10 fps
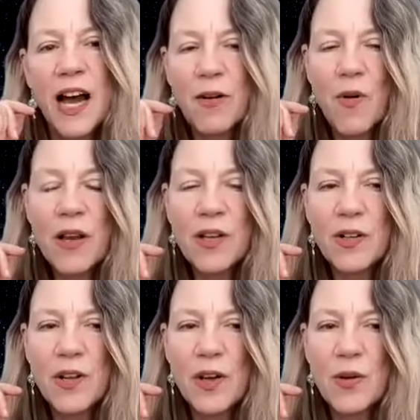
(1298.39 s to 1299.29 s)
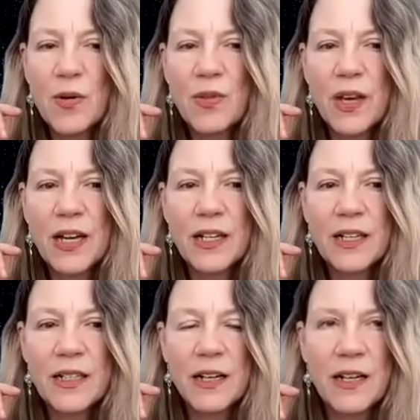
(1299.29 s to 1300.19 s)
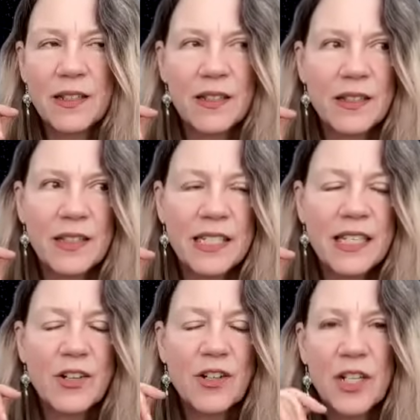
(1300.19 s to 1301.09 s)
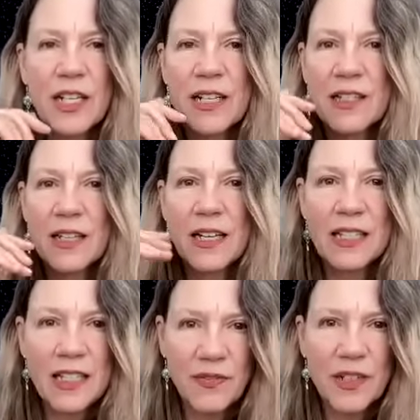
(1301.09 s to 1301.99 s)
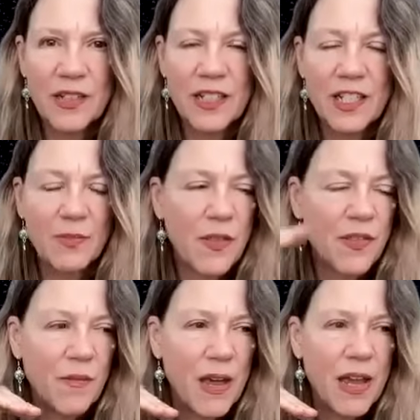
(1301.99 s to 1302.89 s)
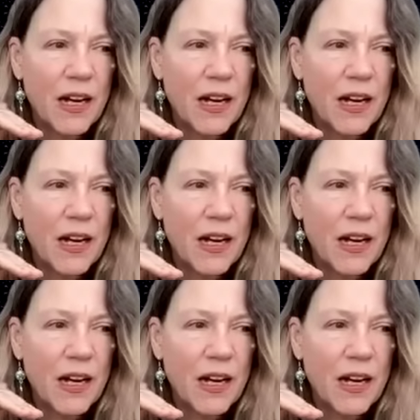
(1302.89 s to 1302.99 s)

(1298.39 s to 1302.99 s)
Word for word: I want you to know that uh, this energy is different this month of May.